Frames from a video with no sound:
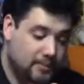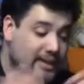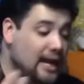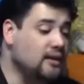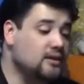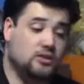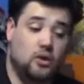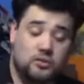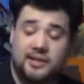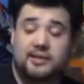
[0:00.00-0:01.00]
again, it
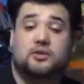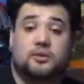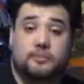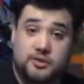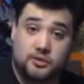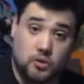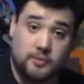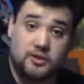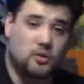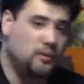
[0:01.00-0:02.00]
knows that it's going to be
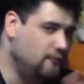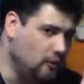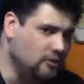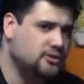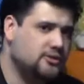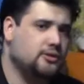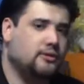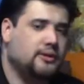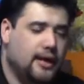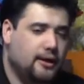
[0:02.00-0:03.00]
stupid, so it focuses on
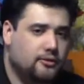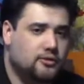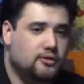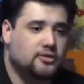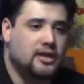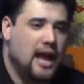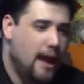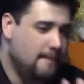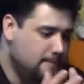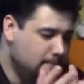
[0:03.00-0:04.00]
the characters
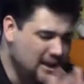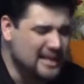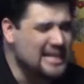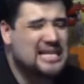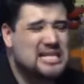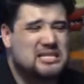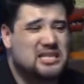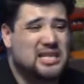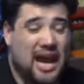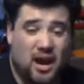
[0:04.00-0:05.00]
and making
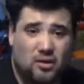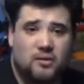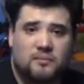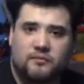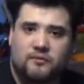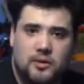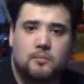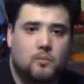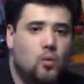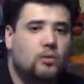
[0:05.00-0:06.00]
this harem feel
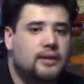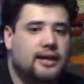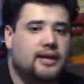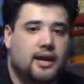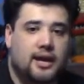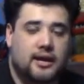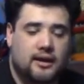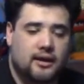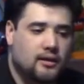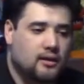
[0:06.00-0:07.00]
more like a
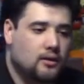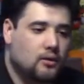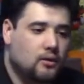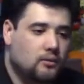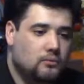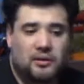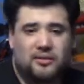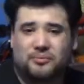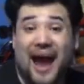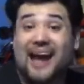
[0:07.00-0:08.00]

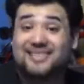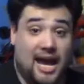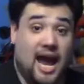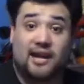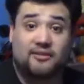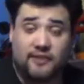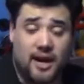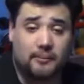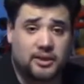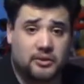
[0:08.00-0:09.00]
ragtag
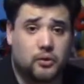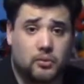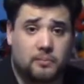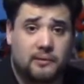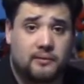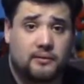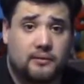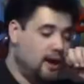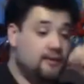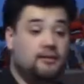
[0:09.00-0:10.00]
family group.
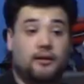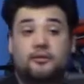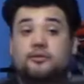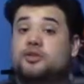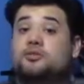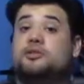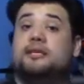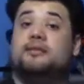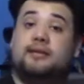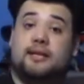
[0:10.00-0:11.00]
And another
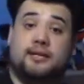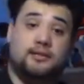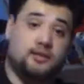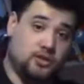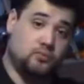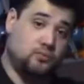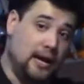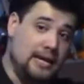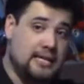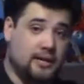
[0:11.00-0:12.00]
interesting thing that it does
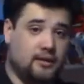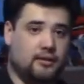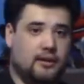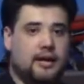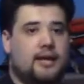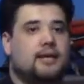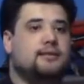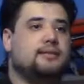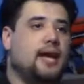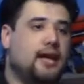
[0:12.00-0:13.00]
right here
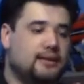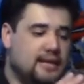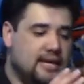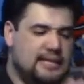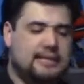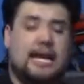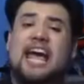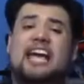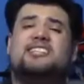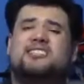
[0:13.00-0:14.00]
is that it
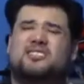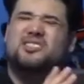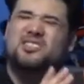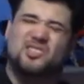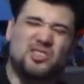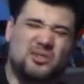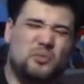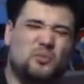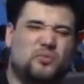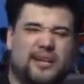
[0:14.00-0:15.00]
takes
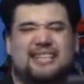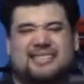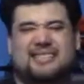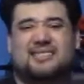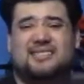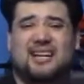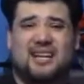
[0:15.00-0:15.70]
certain risks